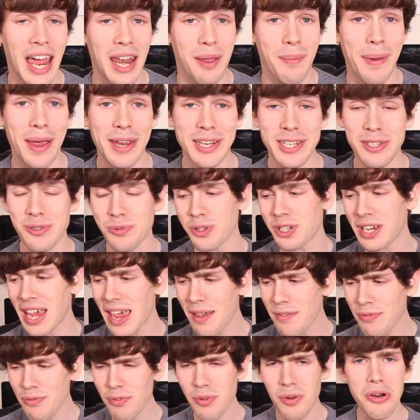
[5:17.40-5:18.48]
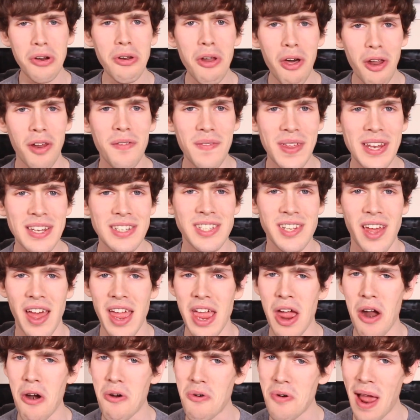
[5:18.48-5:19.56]
animators, which gave for a lot of
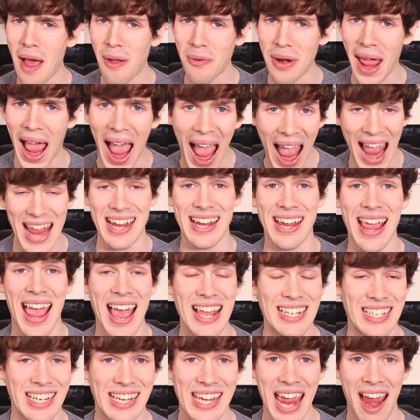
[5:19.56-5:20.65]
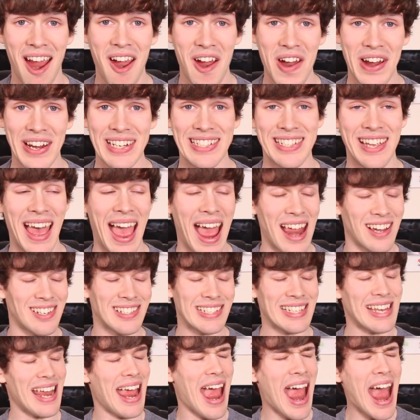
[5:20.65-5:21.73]
insight around Hank as a character and
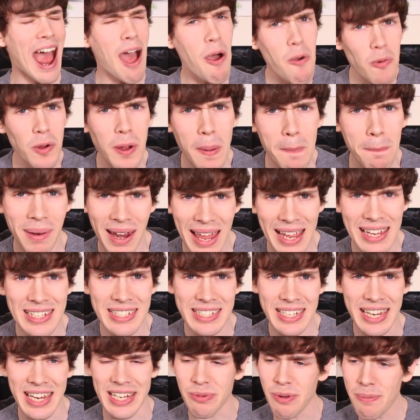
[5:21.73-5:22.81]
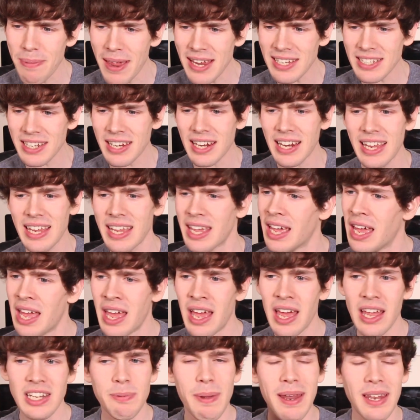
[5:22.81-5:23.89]
just how complex he is. We basically
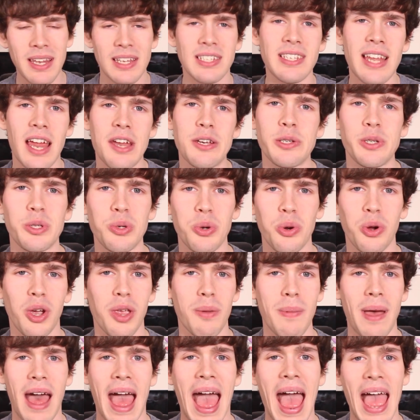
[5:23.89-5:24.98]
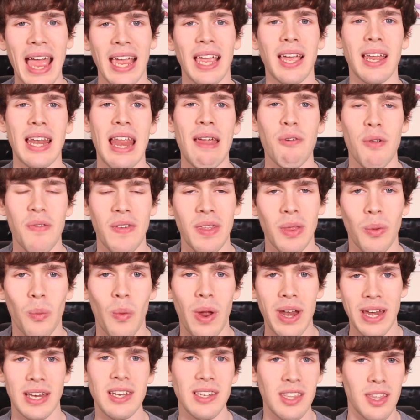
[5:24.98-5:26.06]
spent this session talking about Hank and everything that
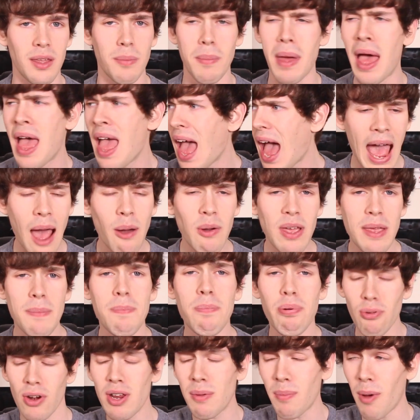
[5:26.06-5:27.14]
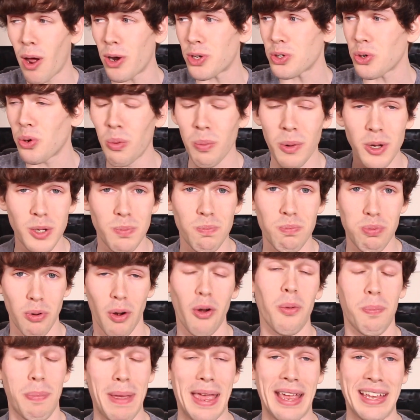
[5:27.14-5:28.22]
went into them, how he pretty much almost
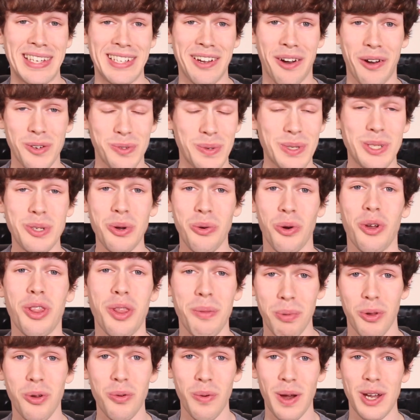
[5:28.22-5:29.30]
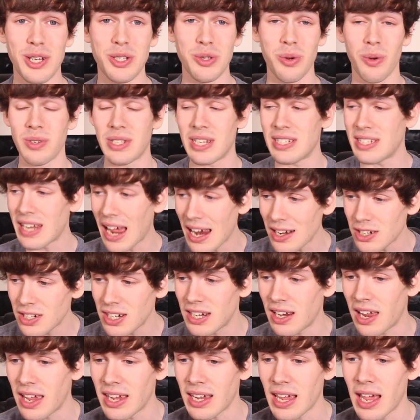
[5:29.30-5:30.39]
broke Pixar, as we saw on the Blu-ray shorts. There's
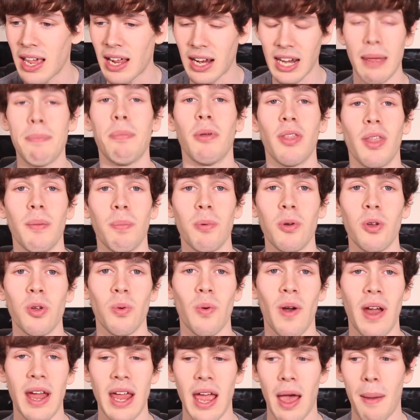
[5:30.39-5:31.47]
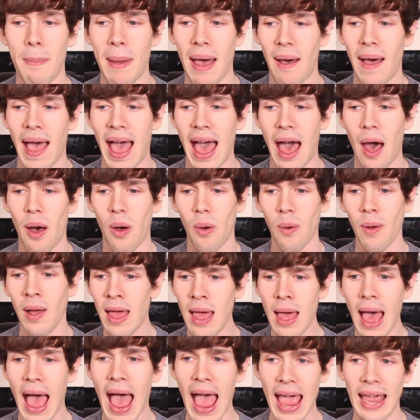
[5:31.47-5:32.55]
actually like a clip on the Blu-ray about how
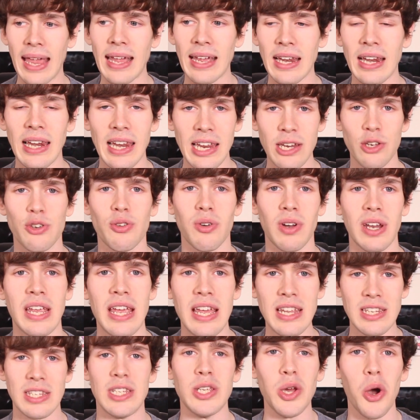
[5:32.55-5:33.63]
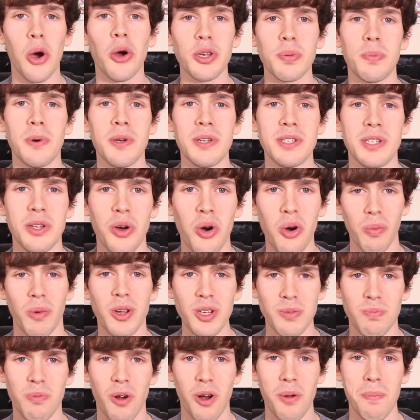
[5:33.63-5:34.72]
Hank literally is the octopus that
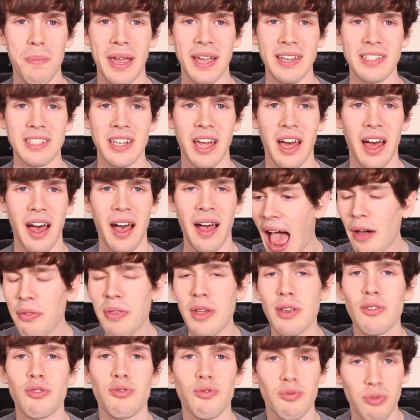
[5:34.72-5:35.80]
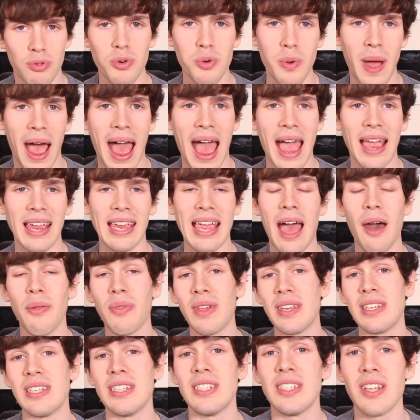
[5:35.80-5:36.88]
almost broke Pixar, how they drew Hank, how
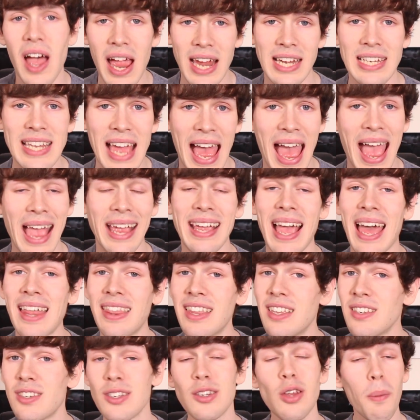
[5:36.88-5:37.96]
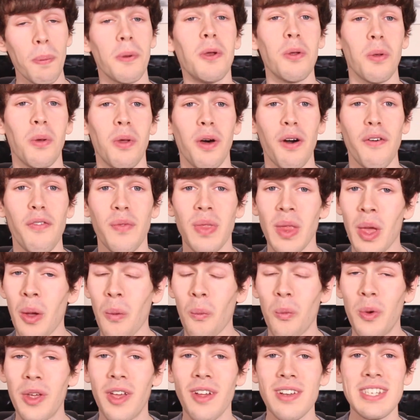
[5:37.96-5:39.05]
they designed Hank, and then to top it all
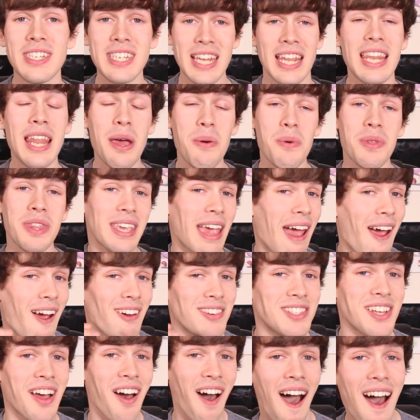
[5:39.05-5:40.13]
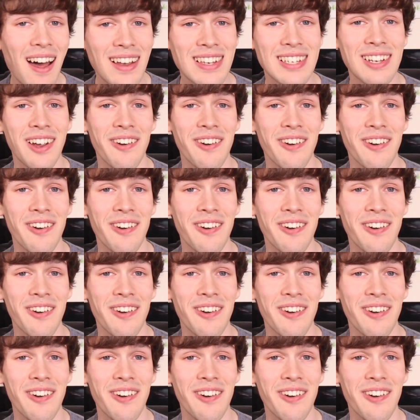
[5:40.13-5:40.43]
off, we got to sit there with the character art